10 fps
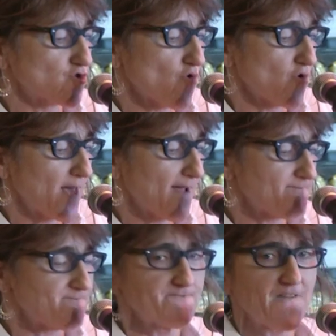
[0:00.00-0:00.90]
galling,
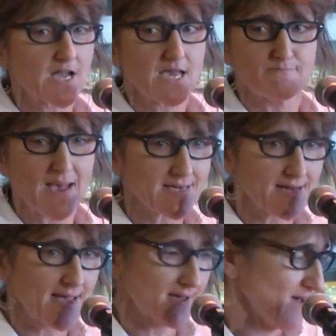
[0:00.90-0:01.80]
fucking
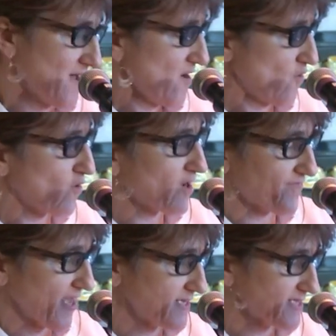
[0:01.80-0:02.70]
maddening, all
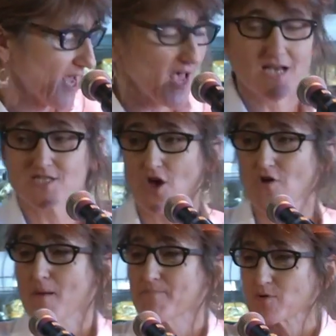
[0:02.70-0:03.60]
of this. So,
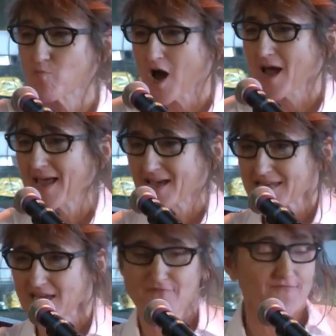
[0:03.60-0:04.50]
but what I
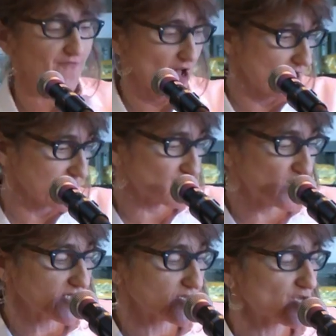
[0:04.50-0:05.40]
had here first
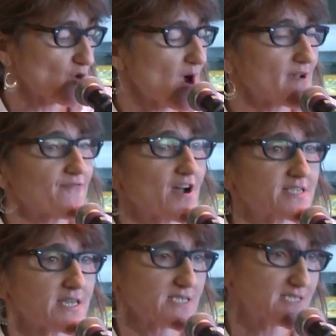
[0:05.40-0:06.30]
was, so I
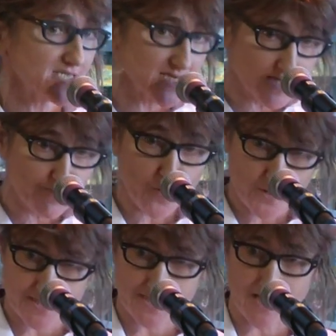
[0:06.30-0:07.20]
find it
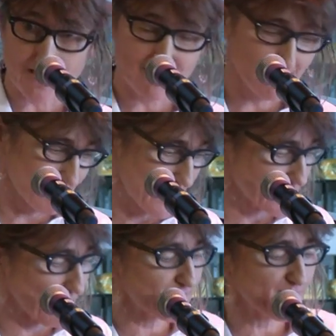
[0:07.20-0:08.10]
disappointing,
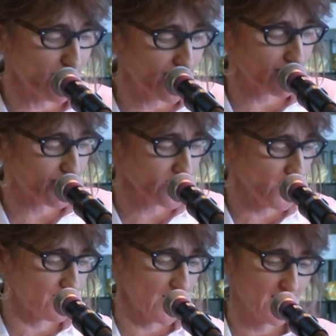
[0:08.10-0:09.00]
that's my public
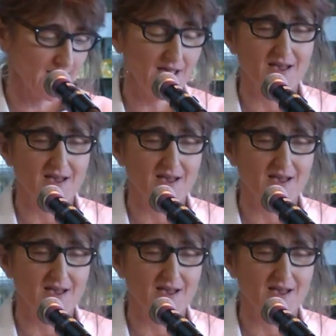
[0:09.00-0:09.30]
persona,